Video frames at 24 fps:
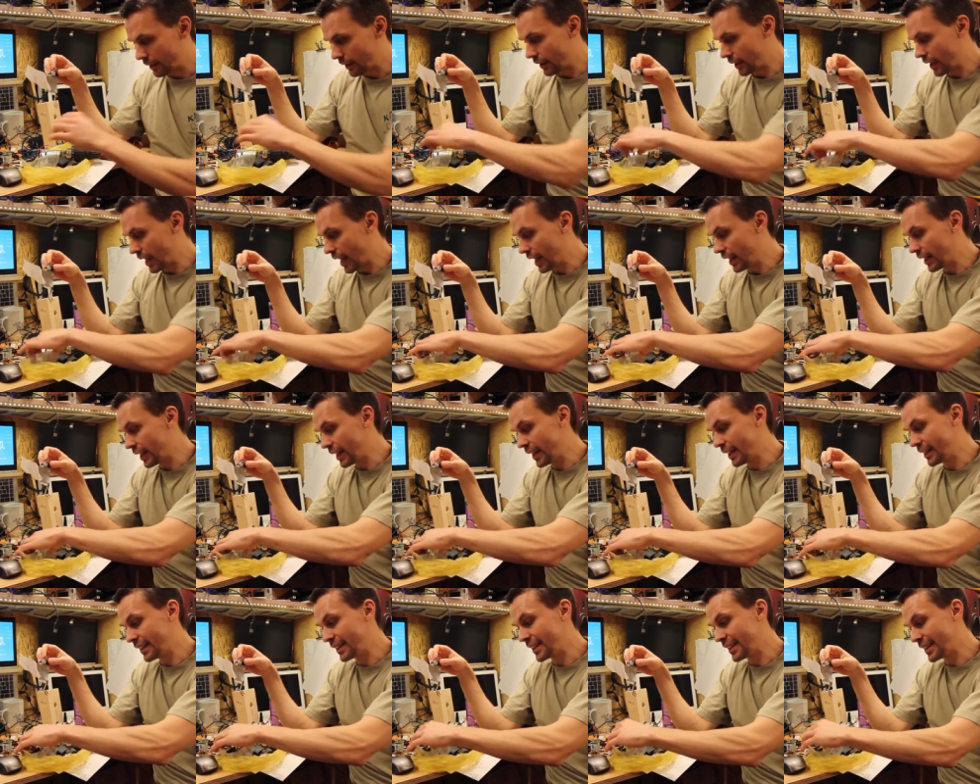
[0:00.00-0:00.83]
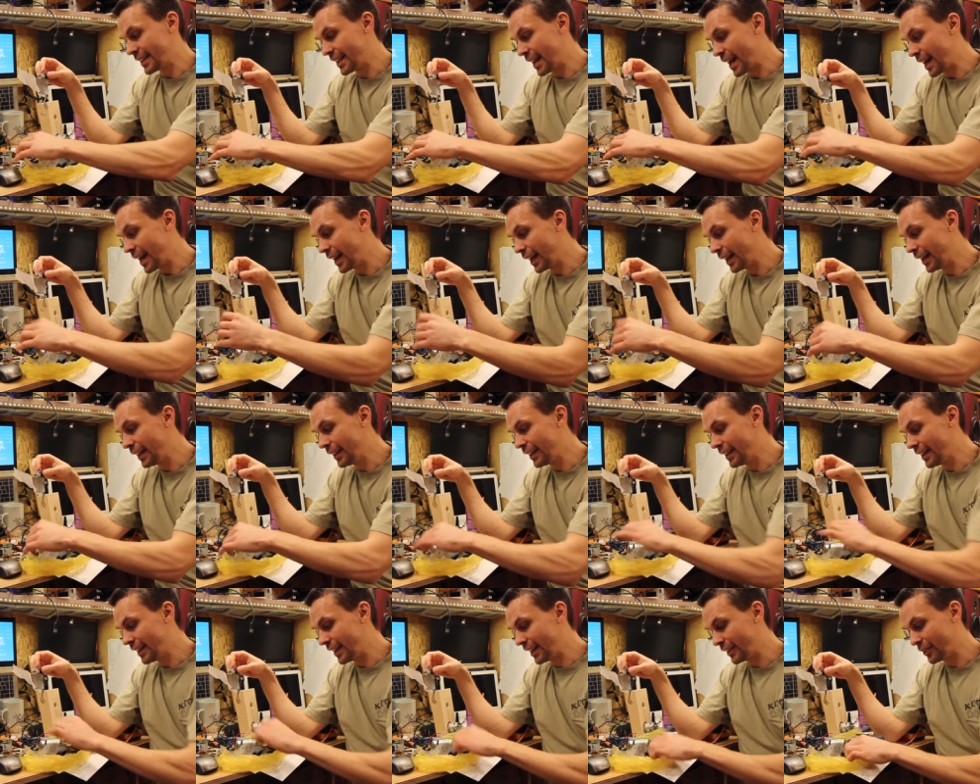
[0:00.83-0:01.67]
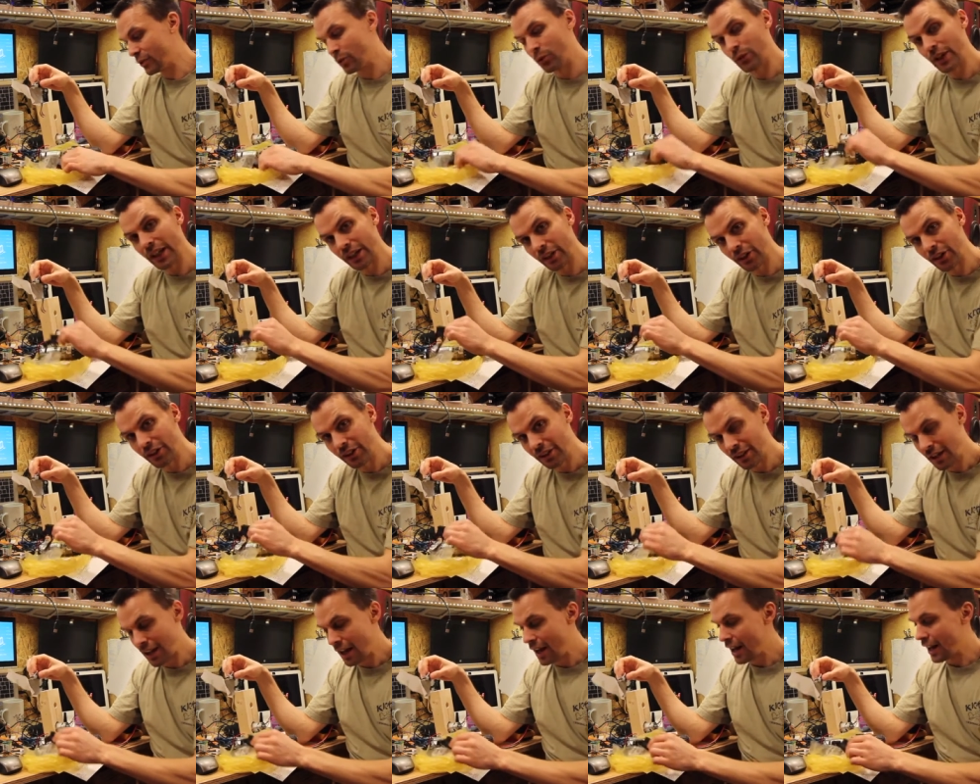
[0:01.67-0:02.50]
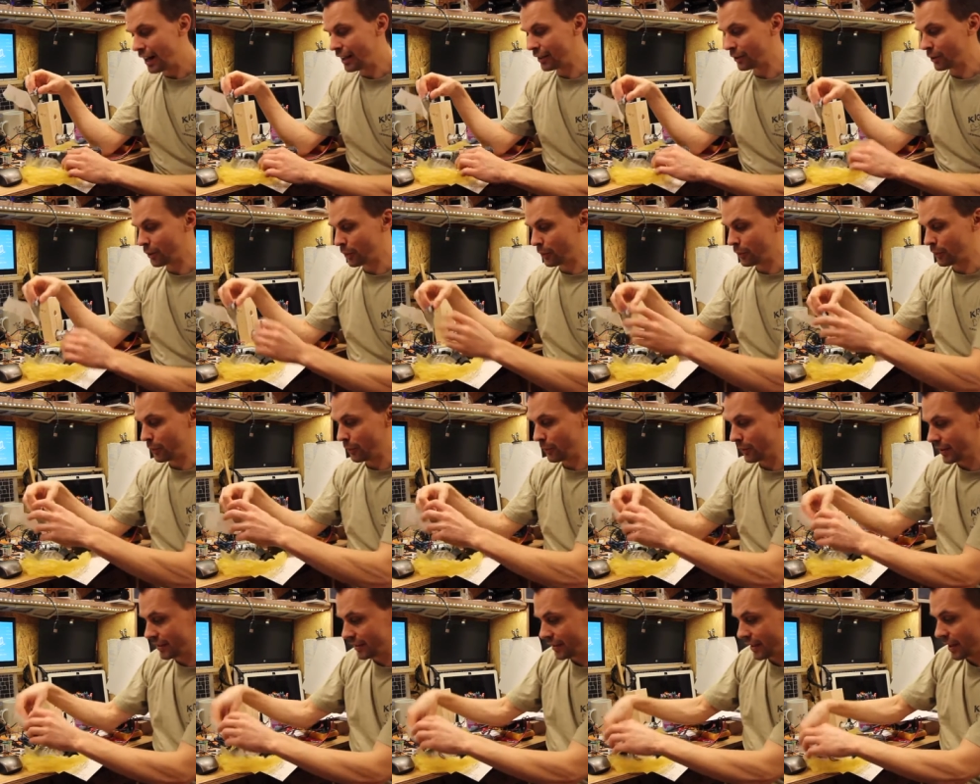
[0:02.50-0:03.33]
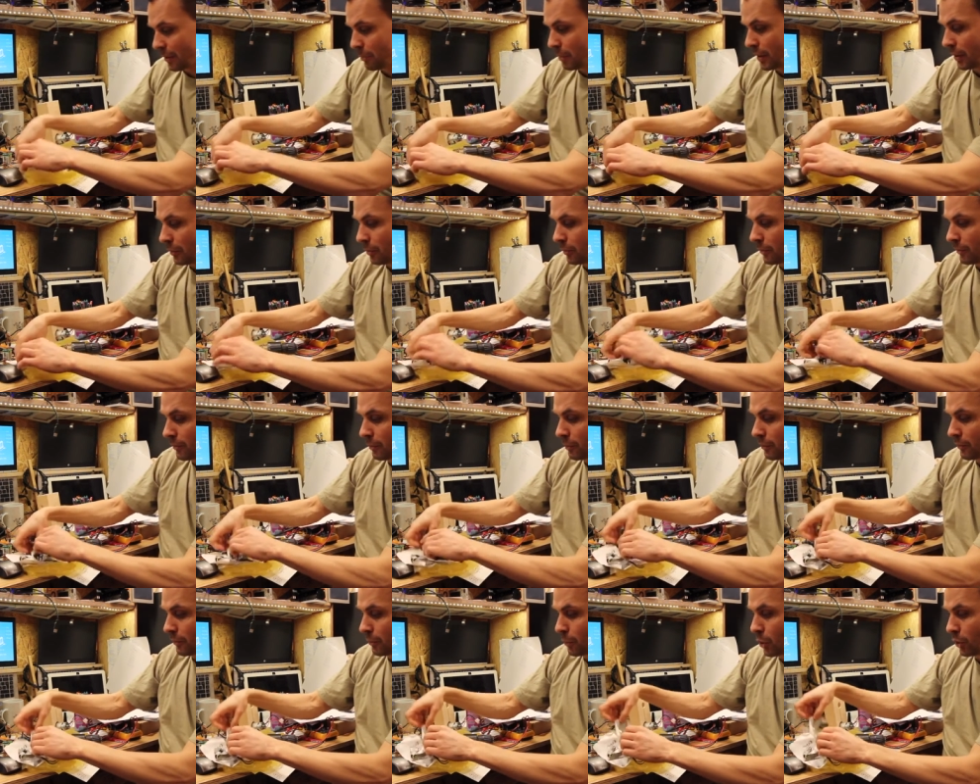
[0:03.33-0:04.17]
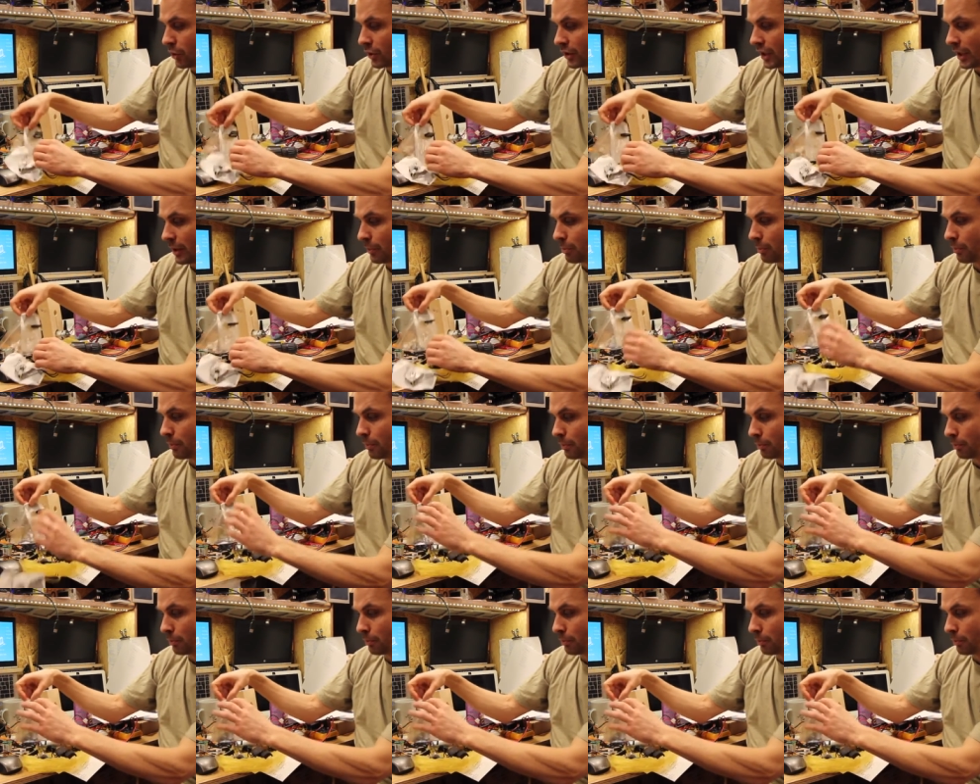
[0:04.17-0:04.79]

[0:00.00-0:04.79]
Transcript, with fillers: then inside the trigger, I'll go through this a bit more deep